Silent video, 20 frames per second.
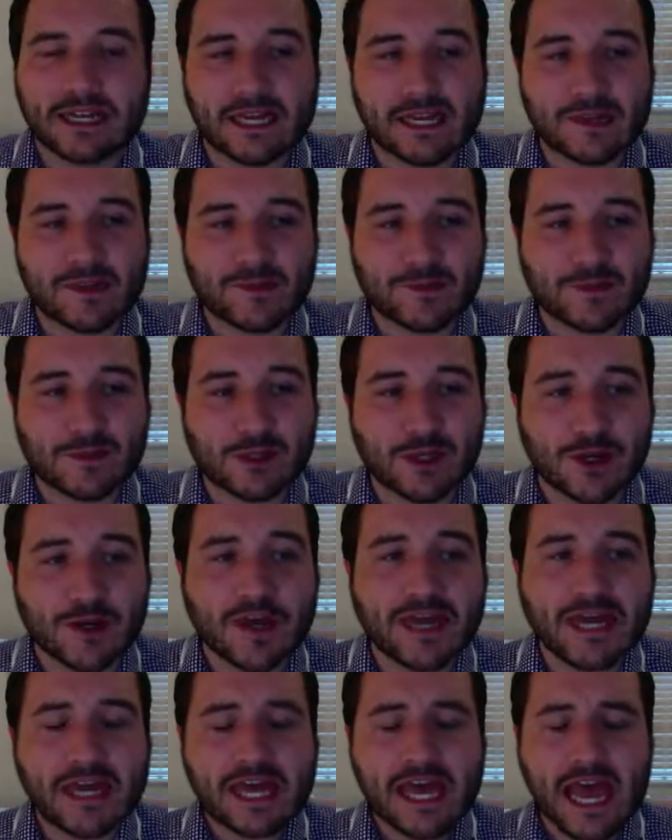Um, so
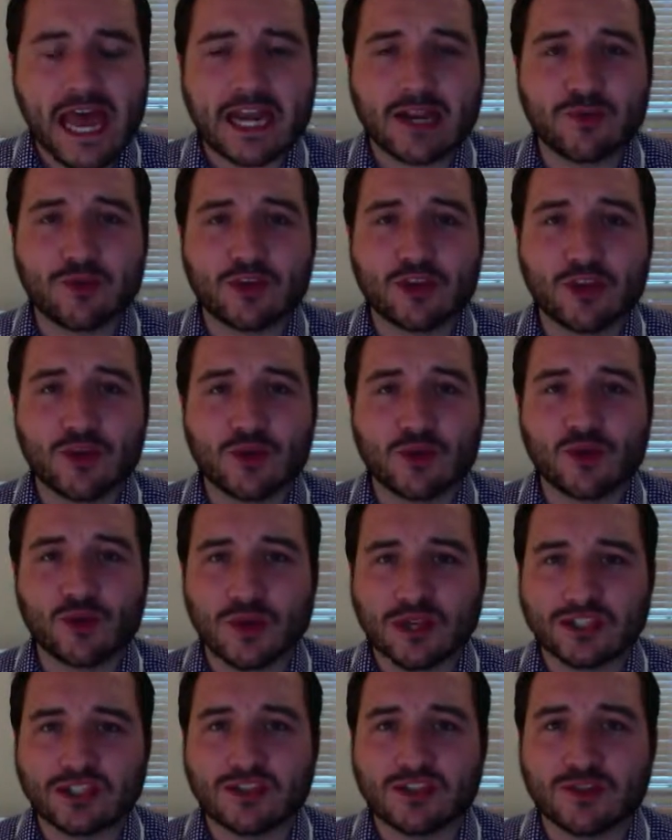anyone who
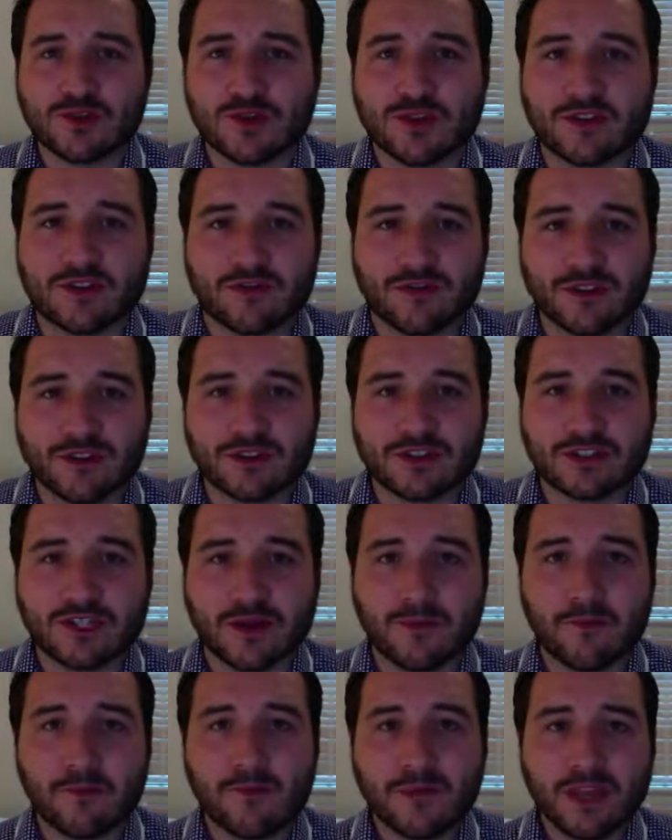questions whether or not
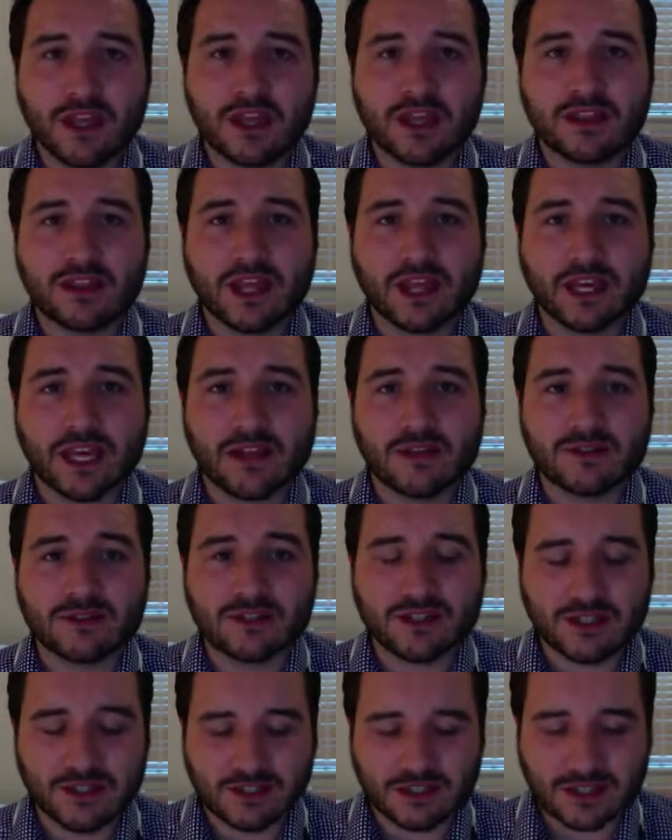um, their
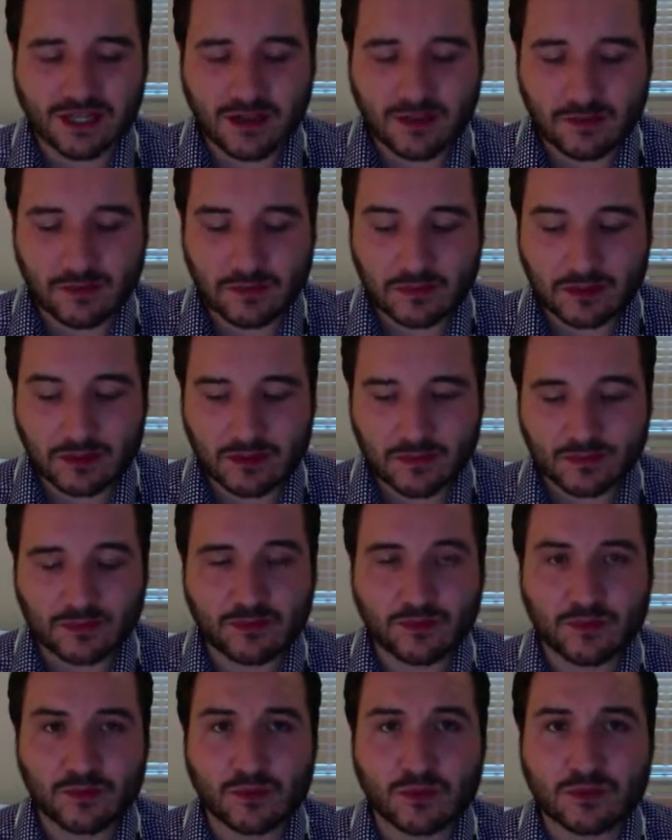councillors, um,
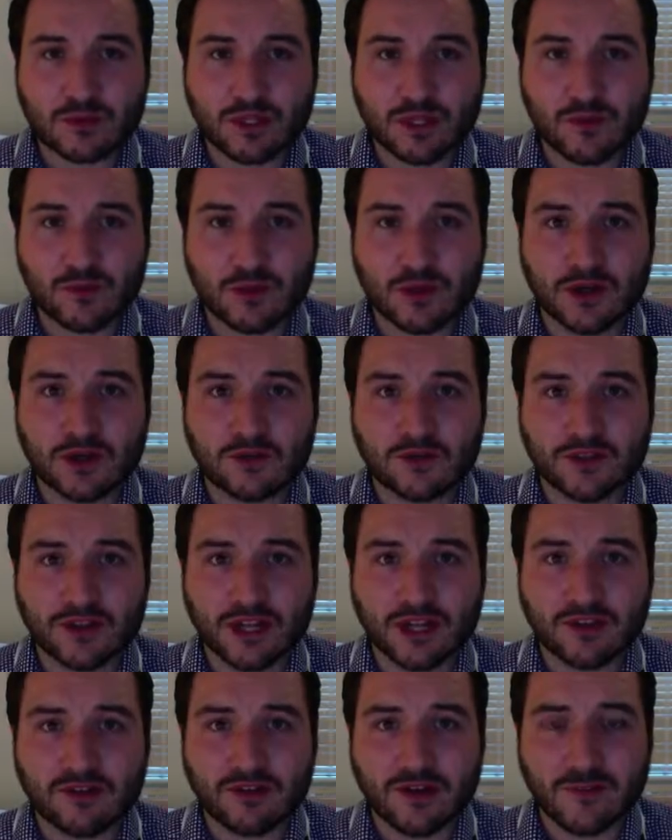you know, work for
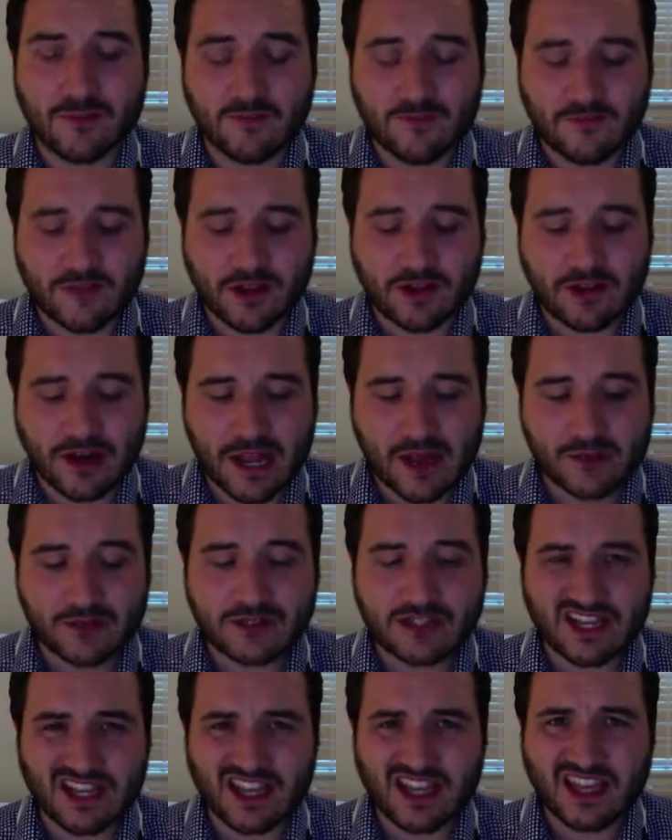their, um, their
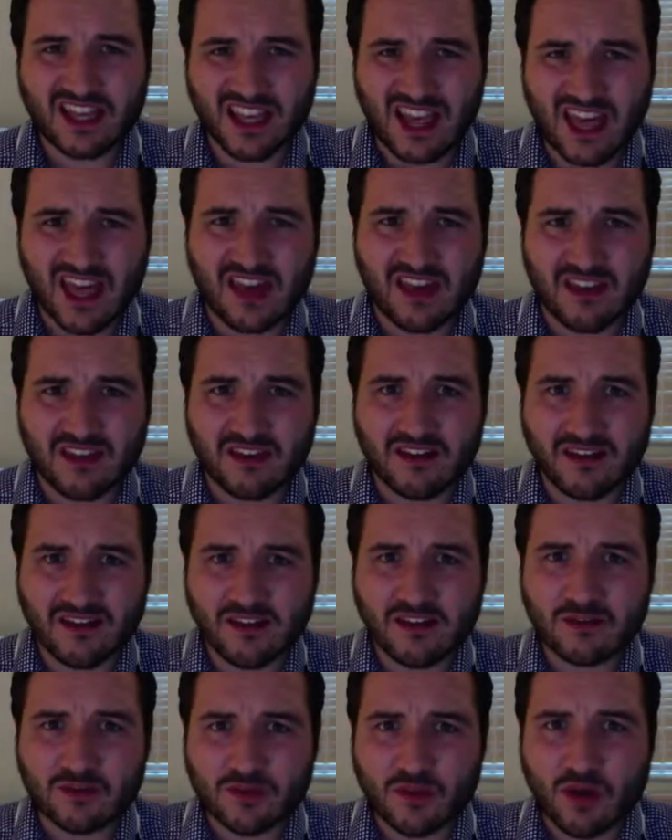allowance, yeah, it
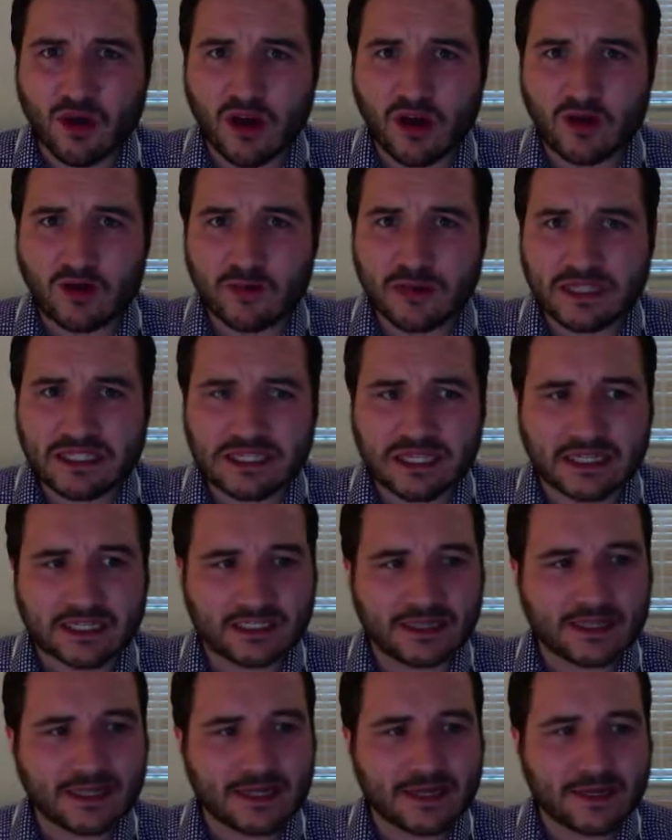was quite a long
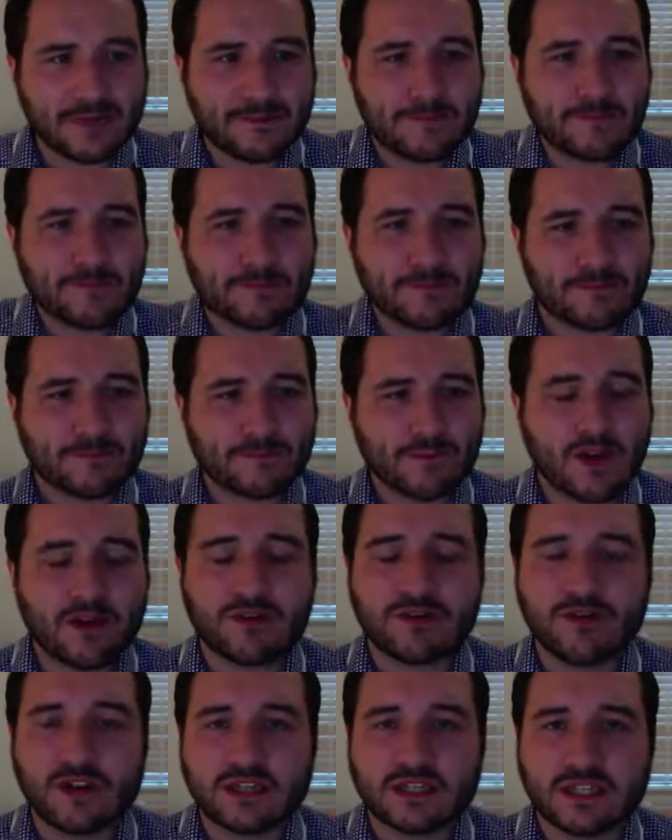meeting. I
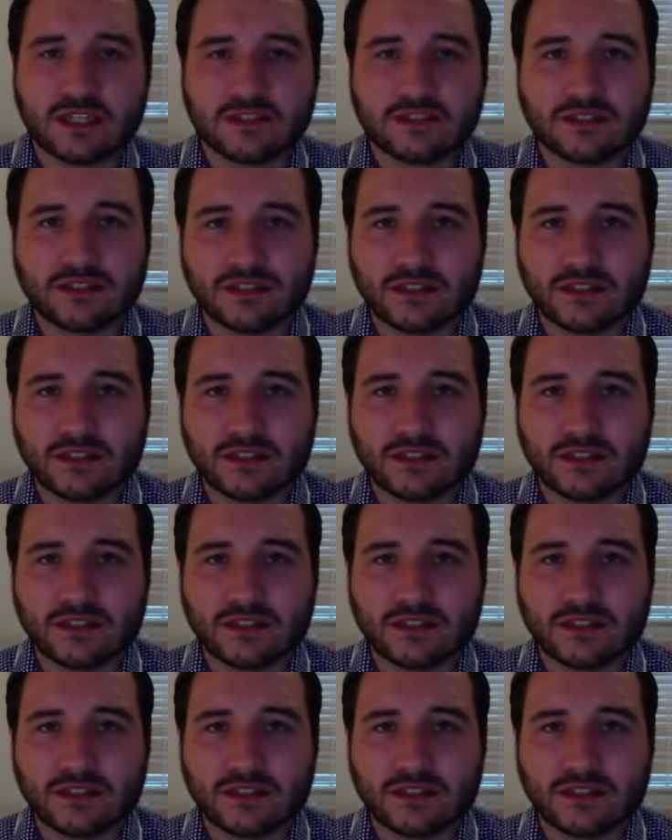regretted,